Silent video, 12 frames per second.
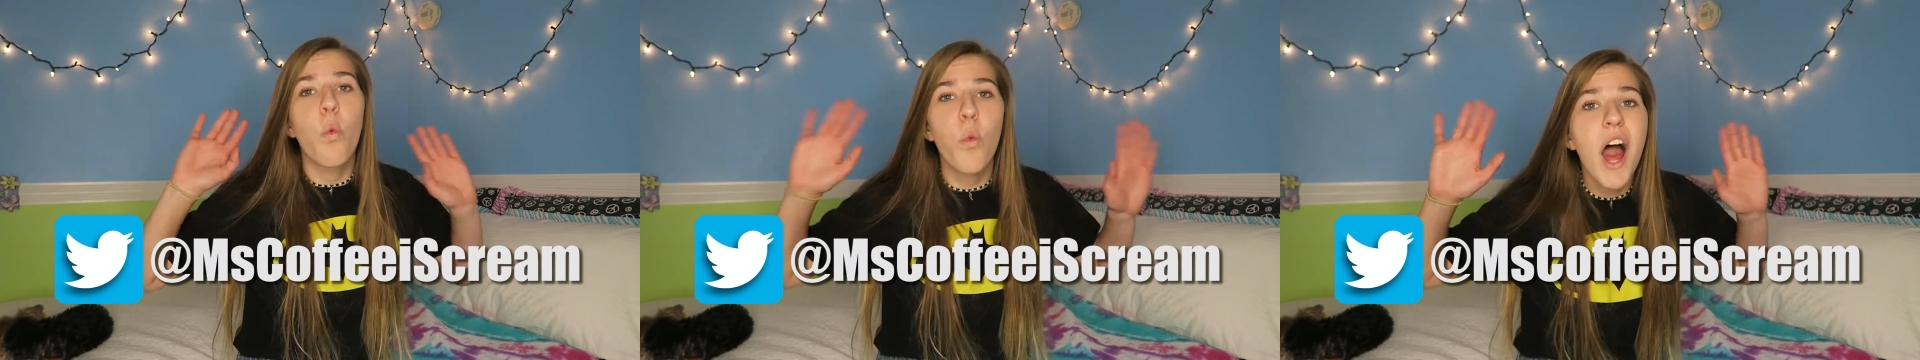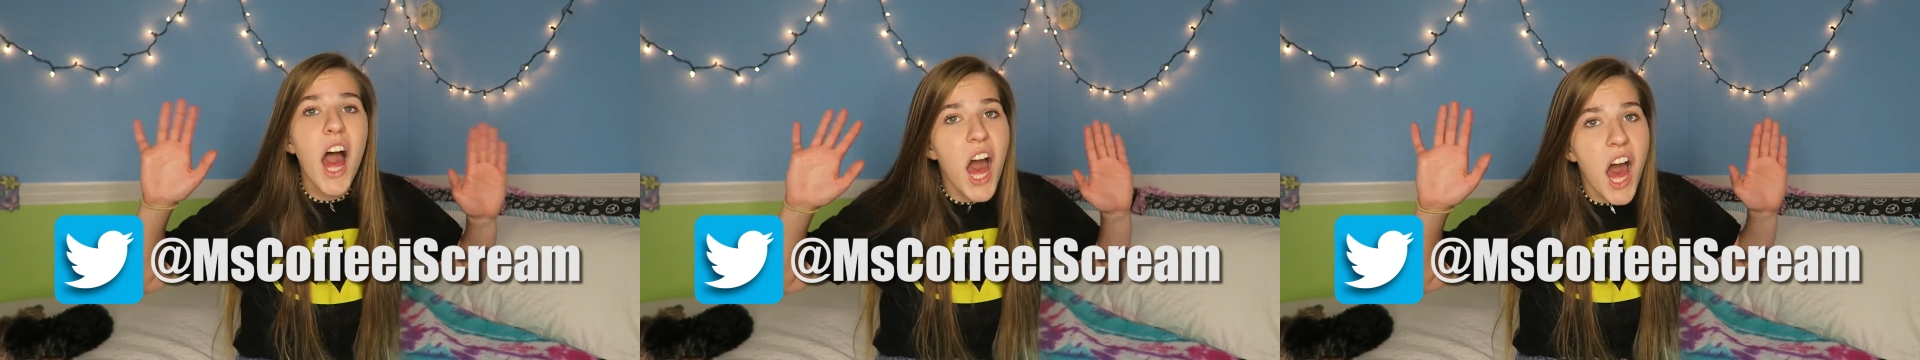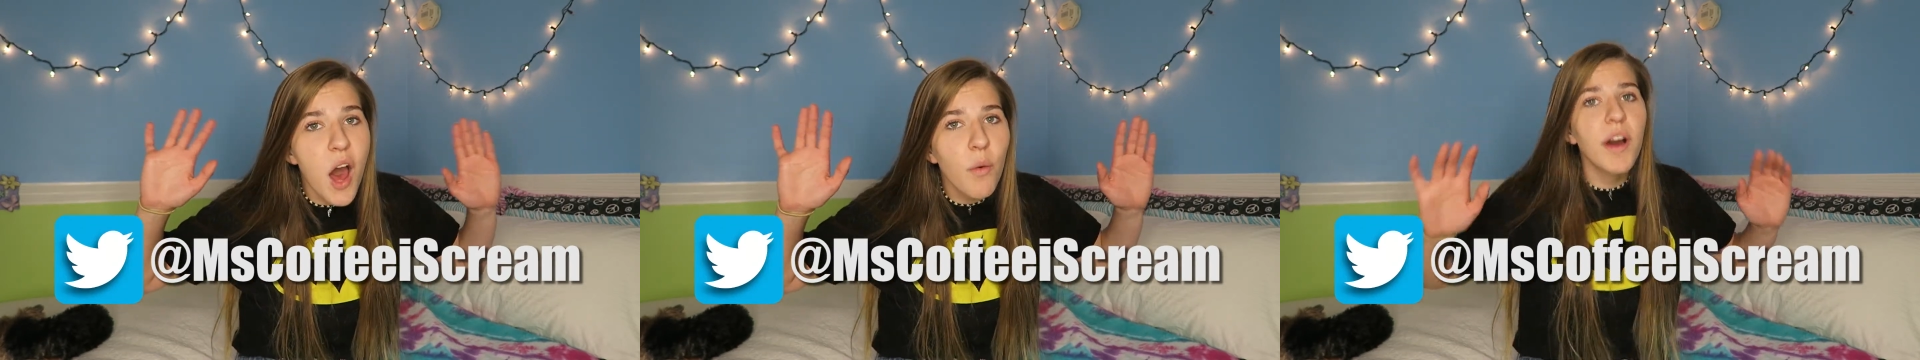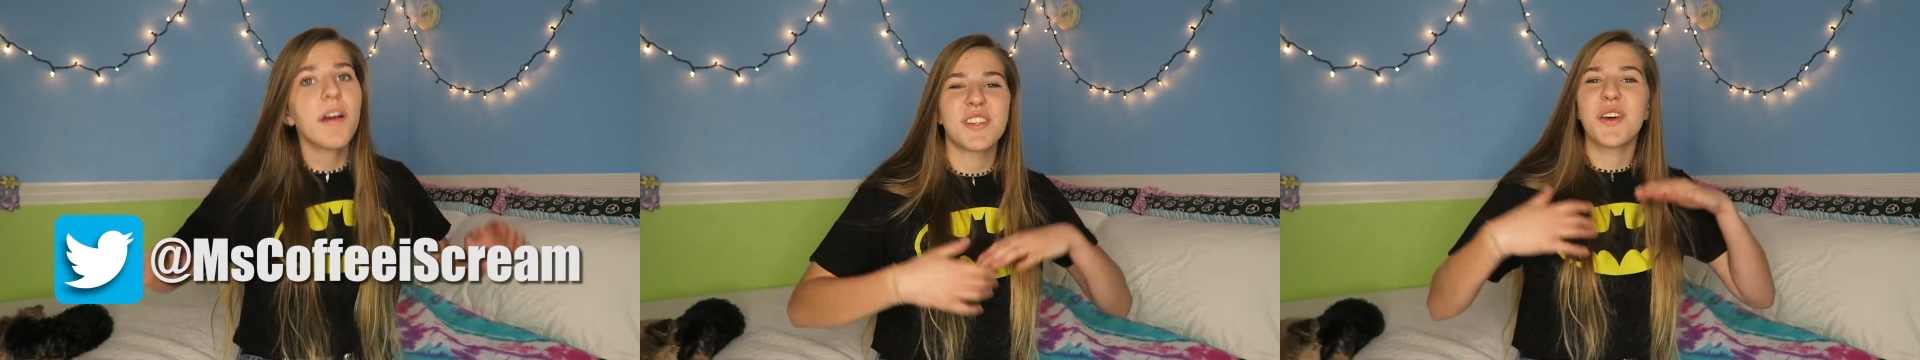
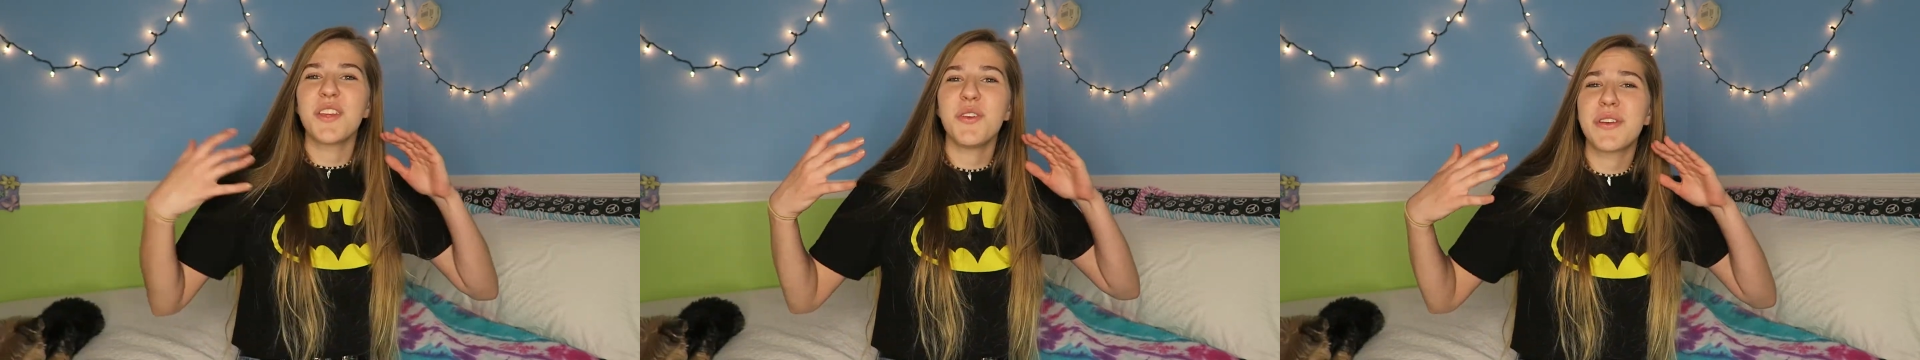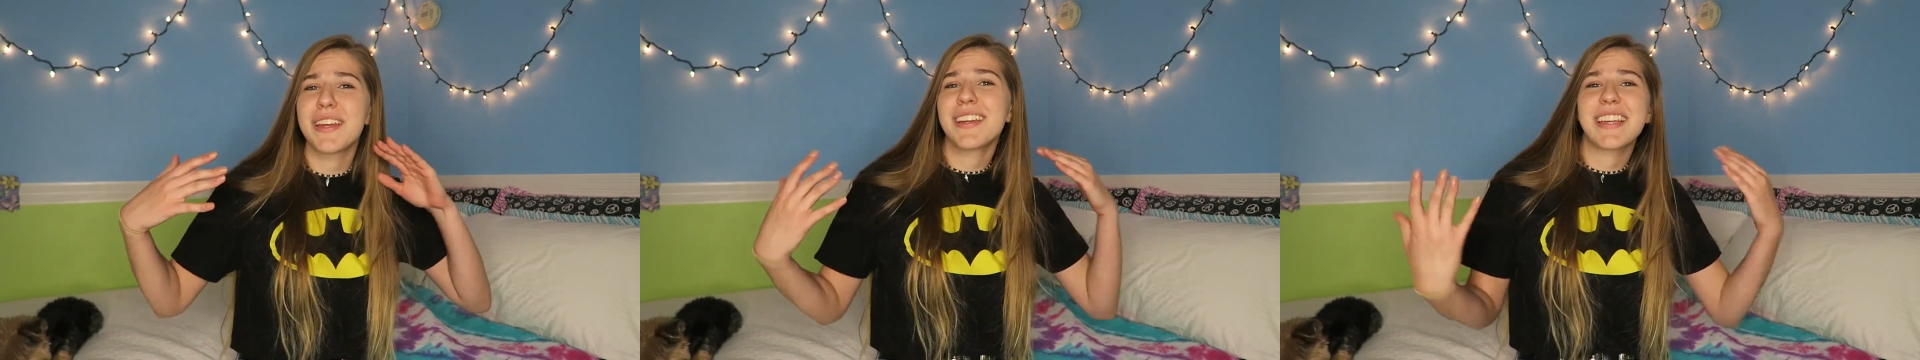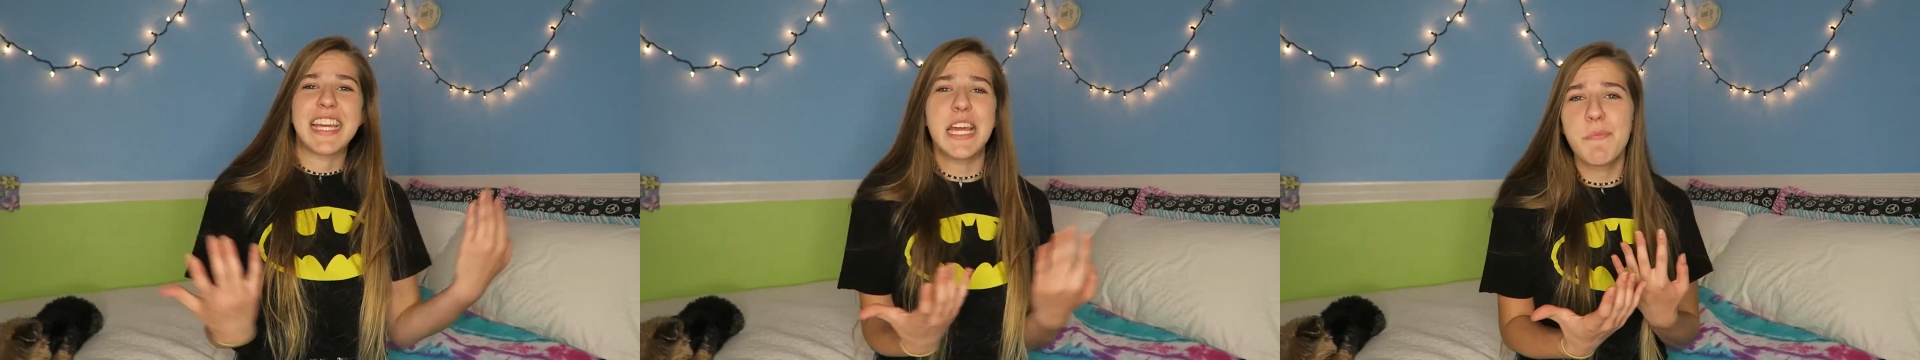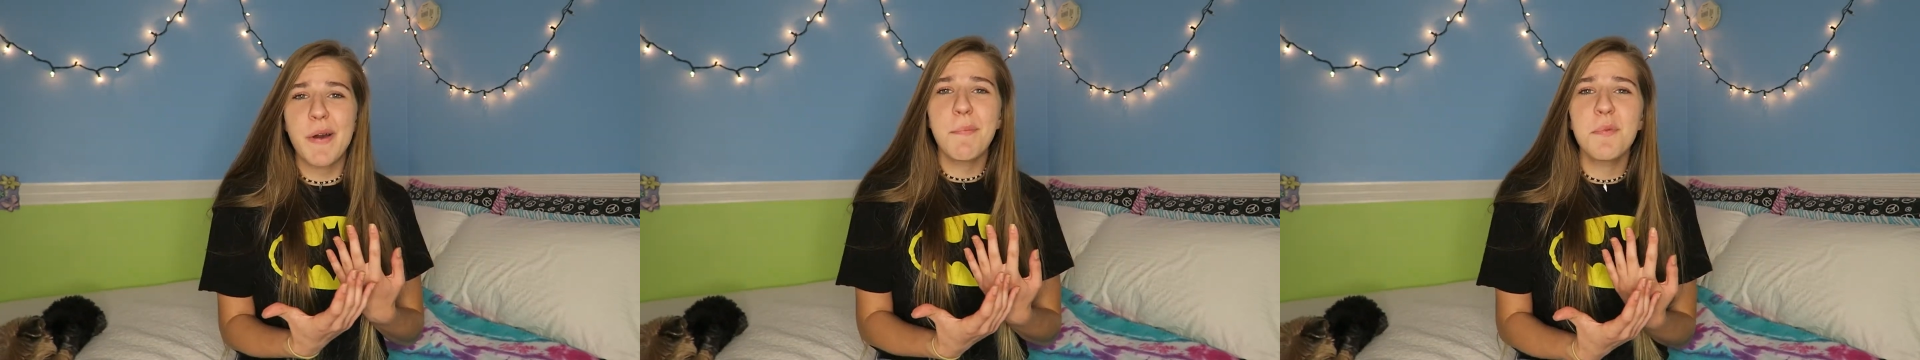whoa, so that you can
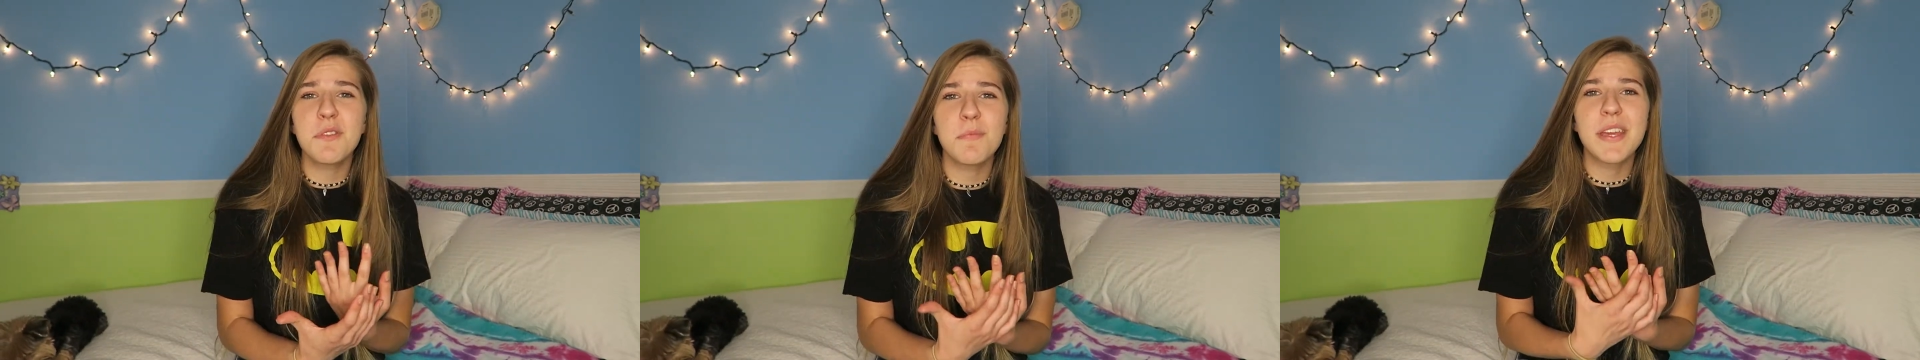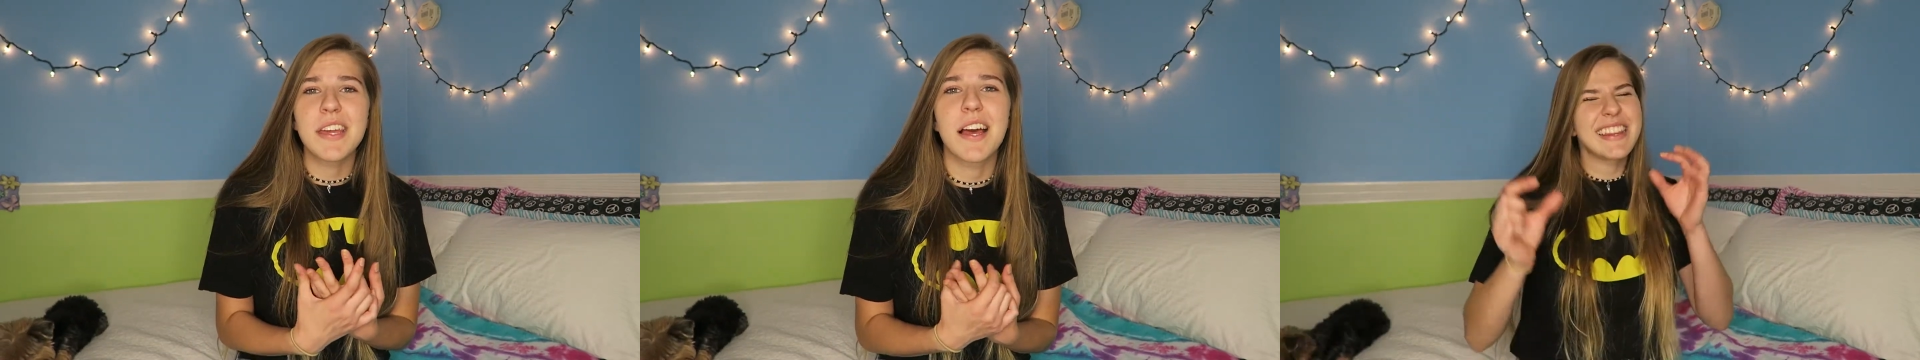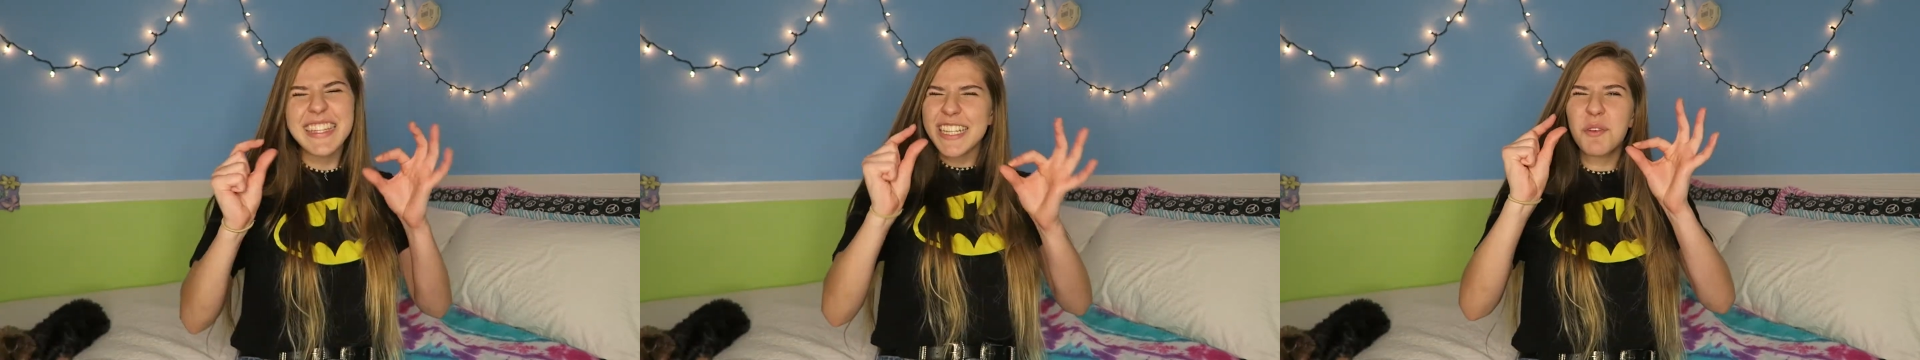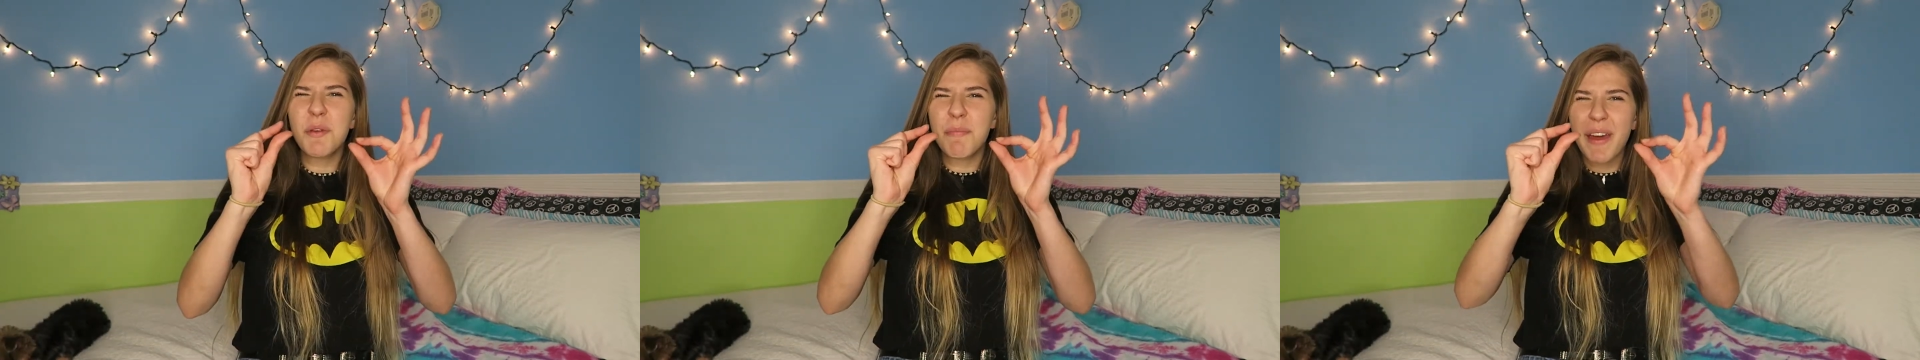keep up with me a
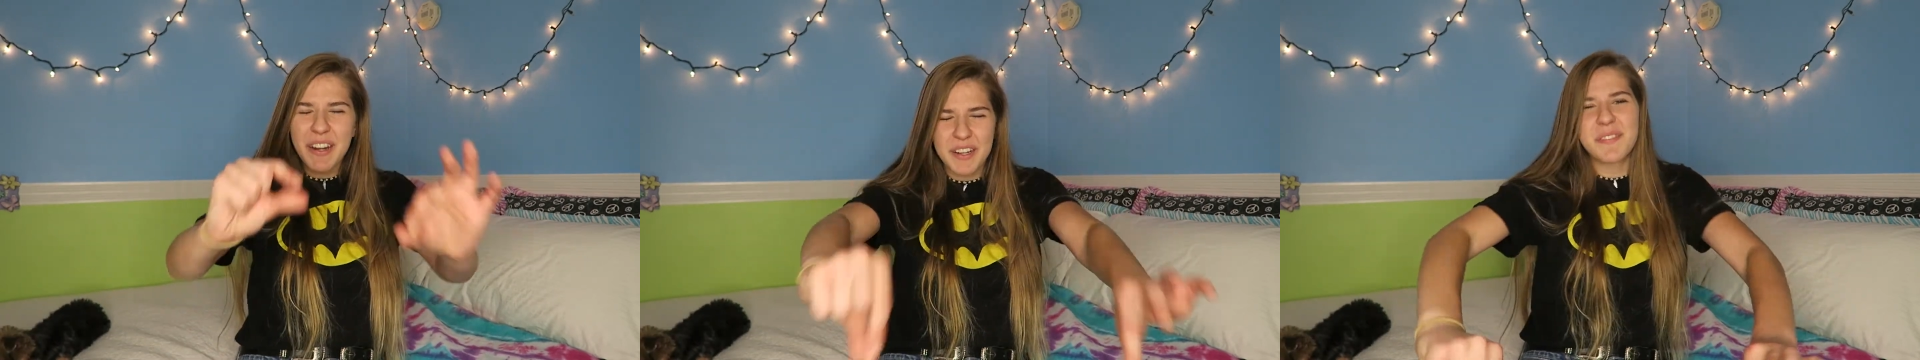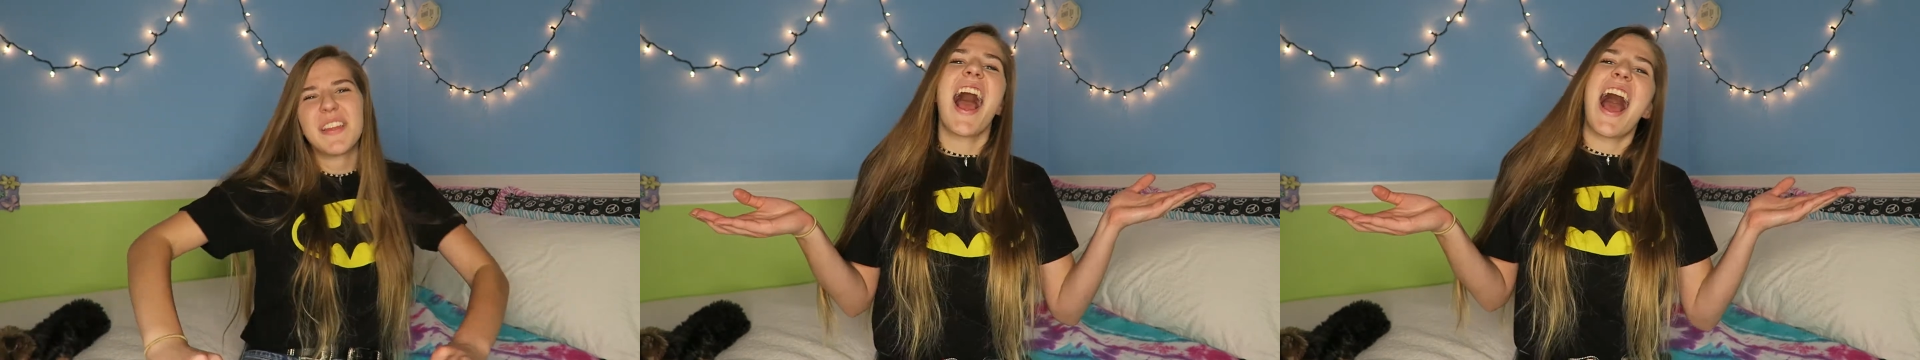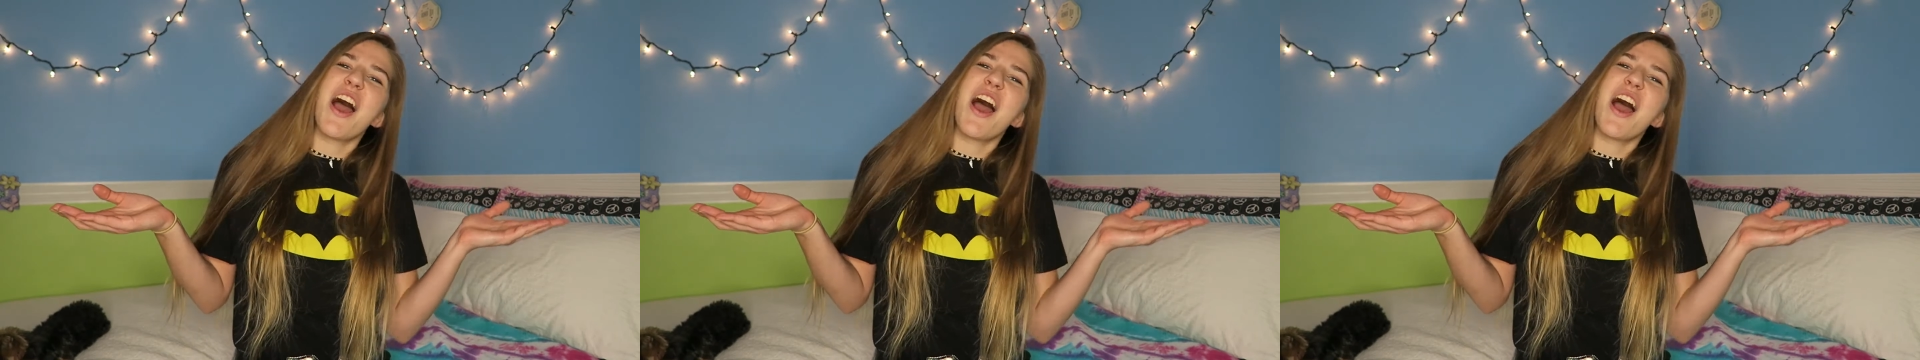little bit better.